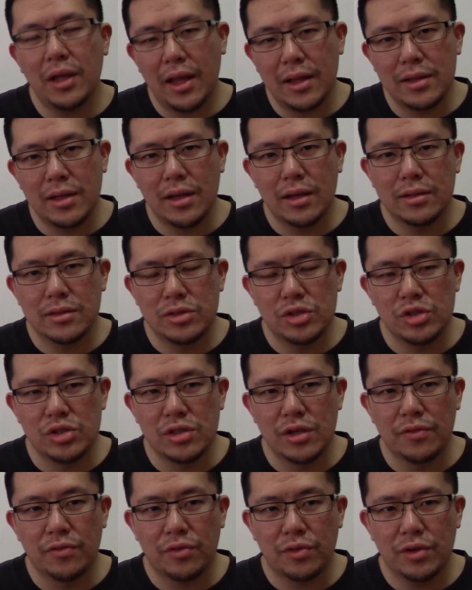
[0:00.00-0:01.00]
glad that she's
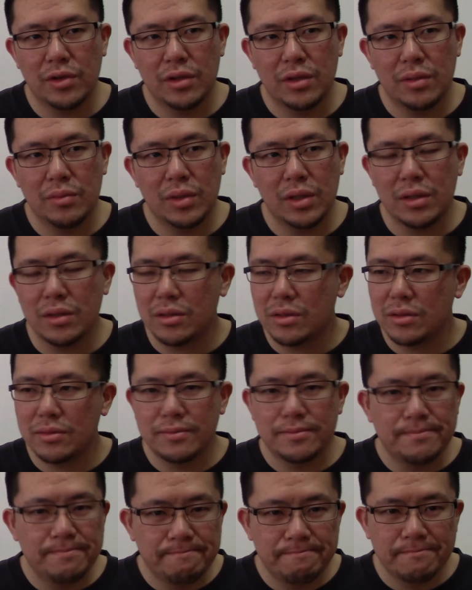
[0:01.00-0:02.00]
different. I mean,
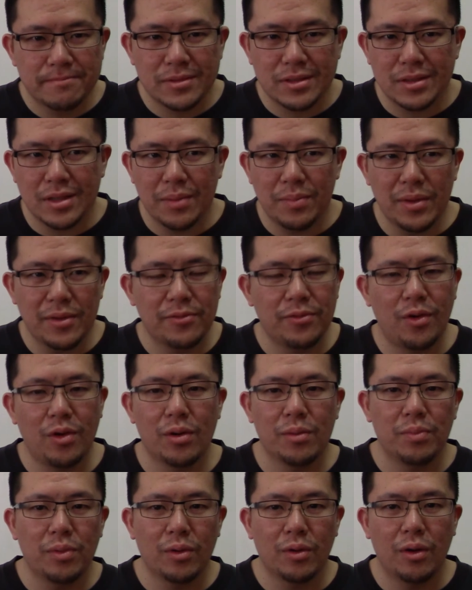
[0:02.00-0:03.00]
they've been
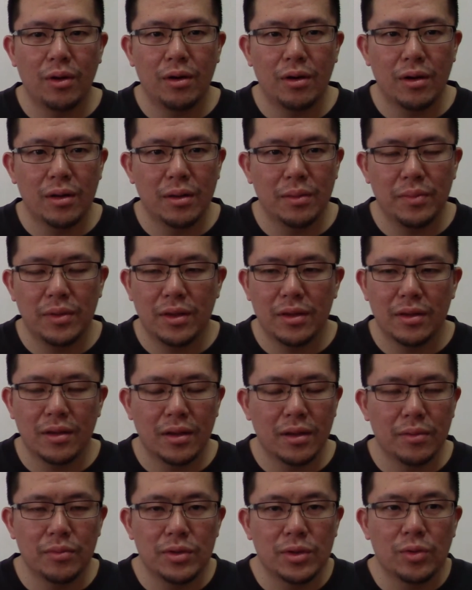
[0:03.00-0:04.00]
fought, book on. I mean,
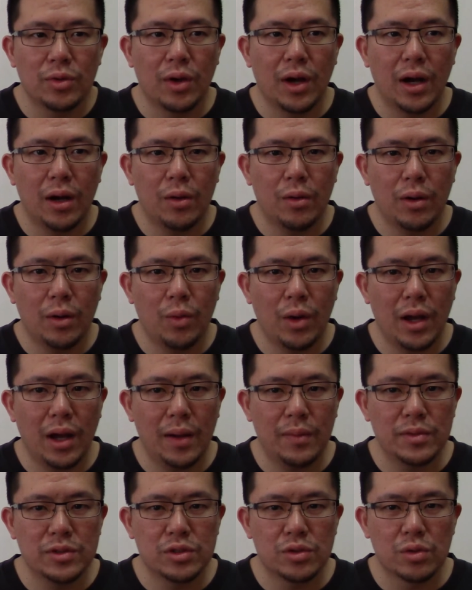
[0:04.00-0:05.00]
uh, we don't know how what
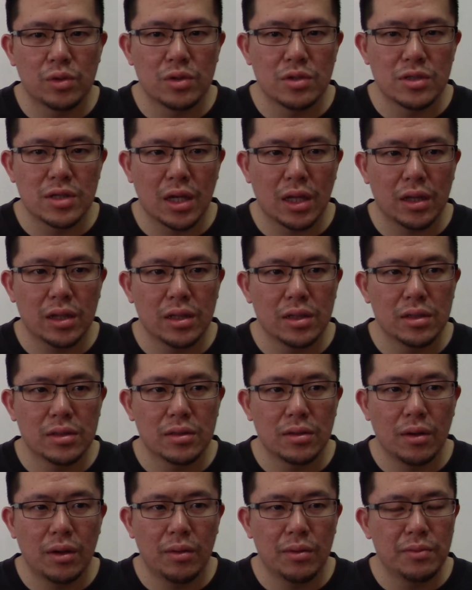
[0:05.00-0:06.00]
happened to her exactly.
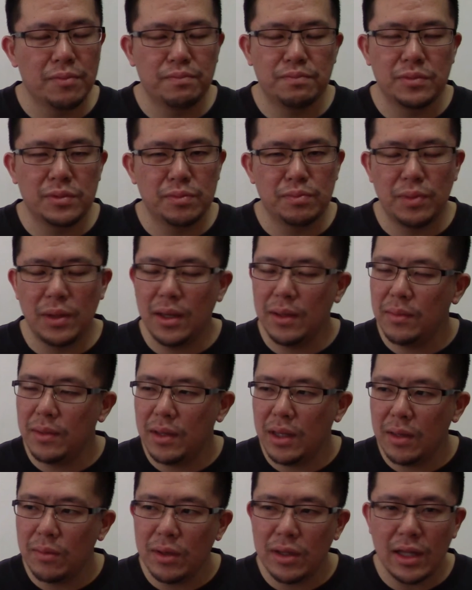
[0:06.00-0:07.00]
Uh, we,
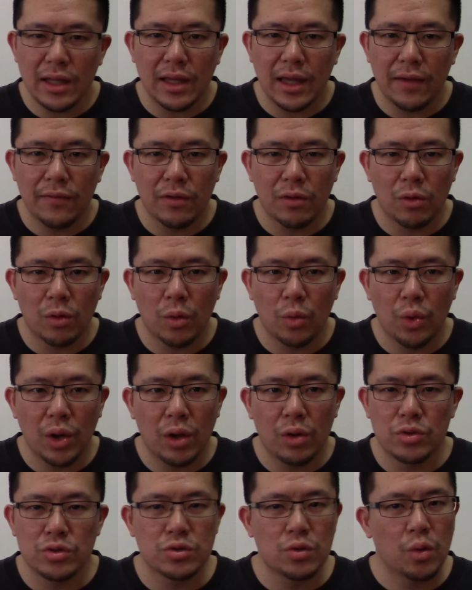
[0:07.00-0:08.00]
maybe they gave her
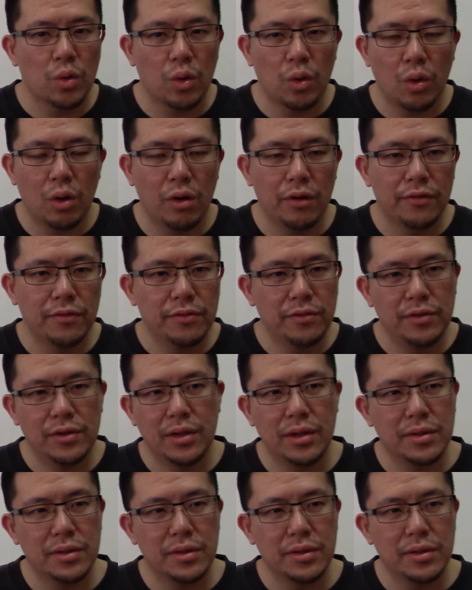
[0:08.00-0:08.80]
away or sold her off.